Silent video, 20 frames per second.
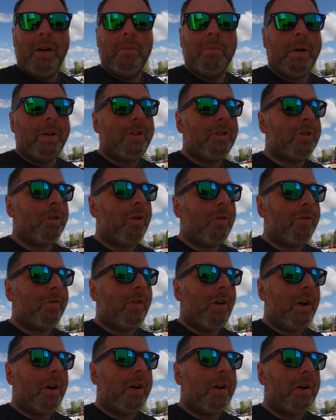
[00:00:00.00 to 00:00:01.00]
but so
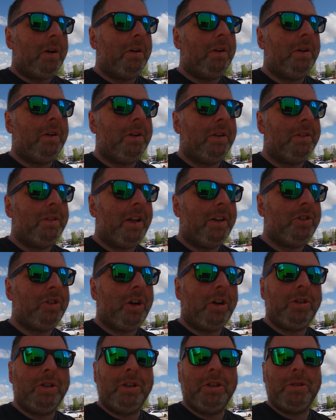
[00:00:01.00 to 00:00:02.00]
far that
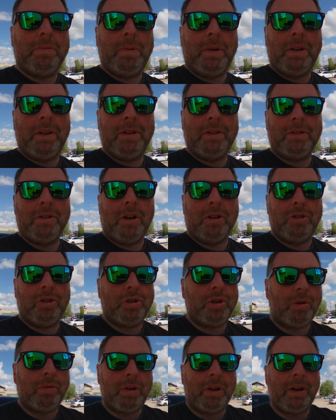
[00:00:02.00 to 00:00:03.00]
charging speed is not
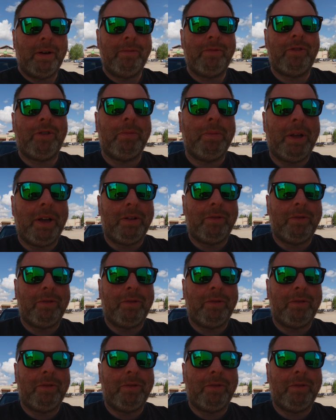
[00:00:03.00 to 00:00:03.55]
showing up for me,